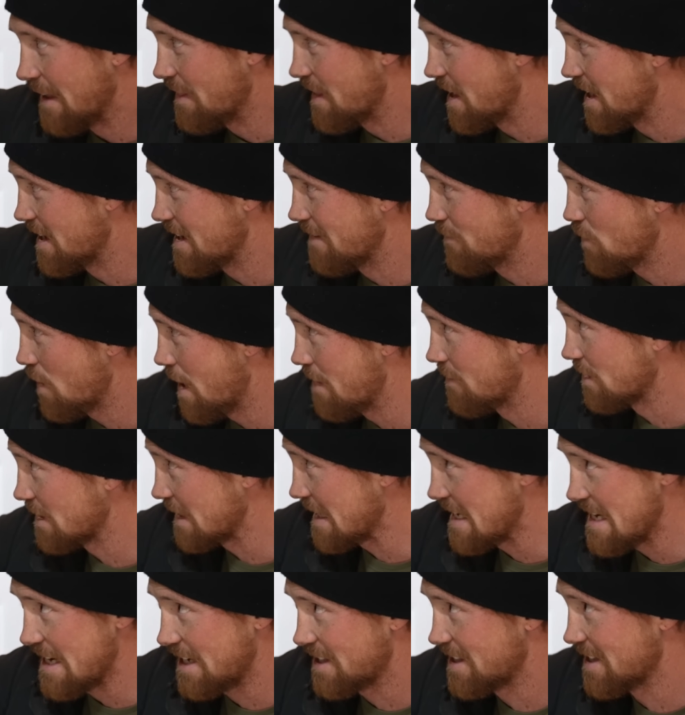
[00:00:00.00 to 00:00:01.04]
and then if you have a
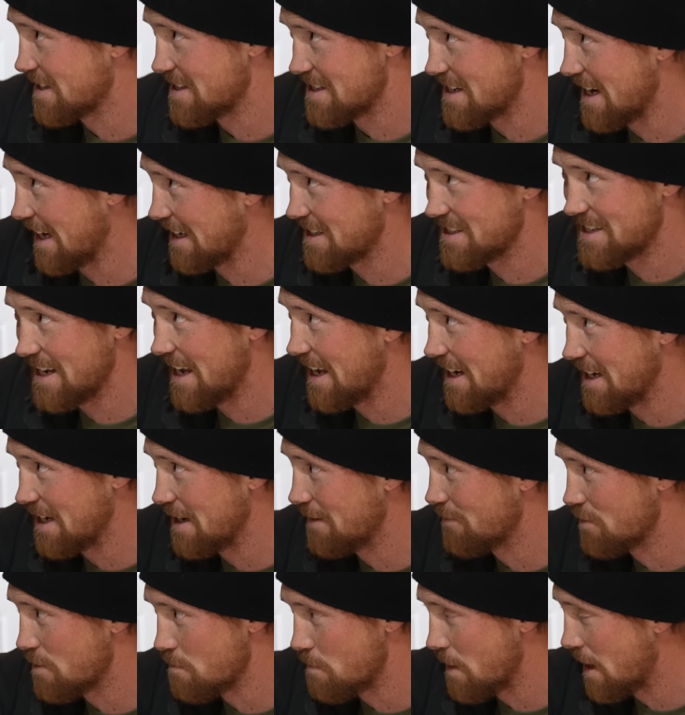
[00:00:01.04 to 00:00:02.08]
leak that's next to any
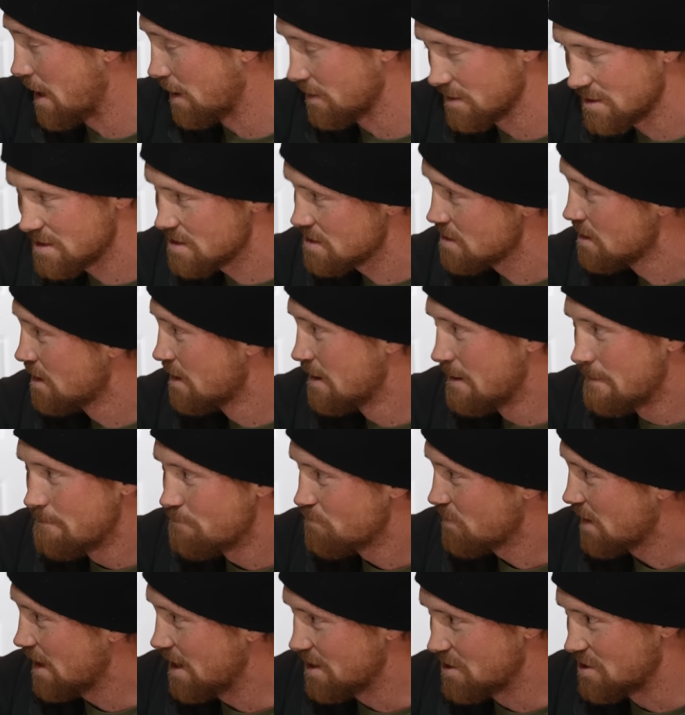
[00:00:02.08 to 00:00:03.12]
of the belts,
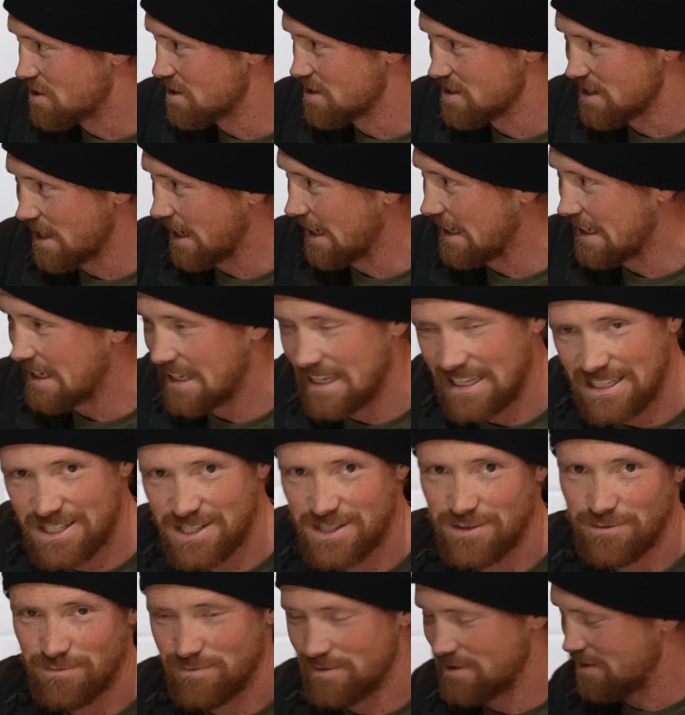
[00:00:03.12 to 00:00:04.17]
it just like
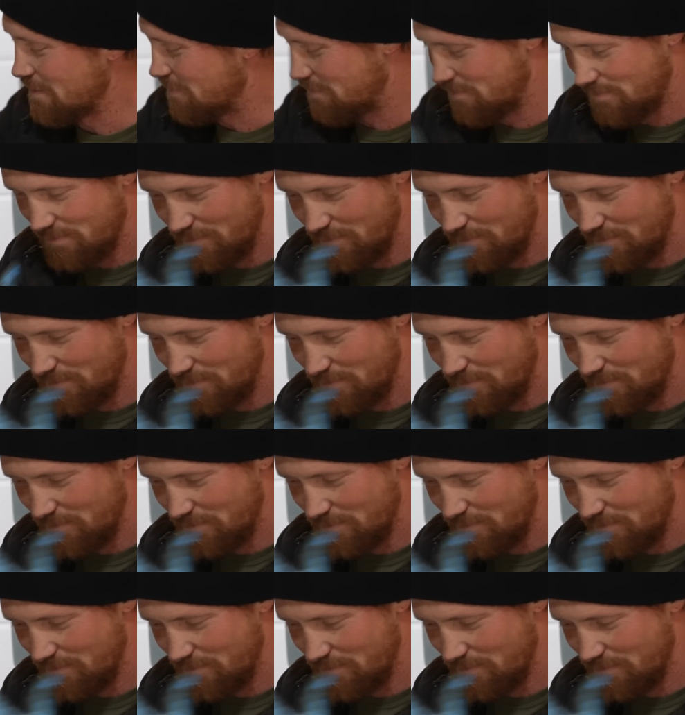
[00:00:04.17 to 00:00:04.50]
gets the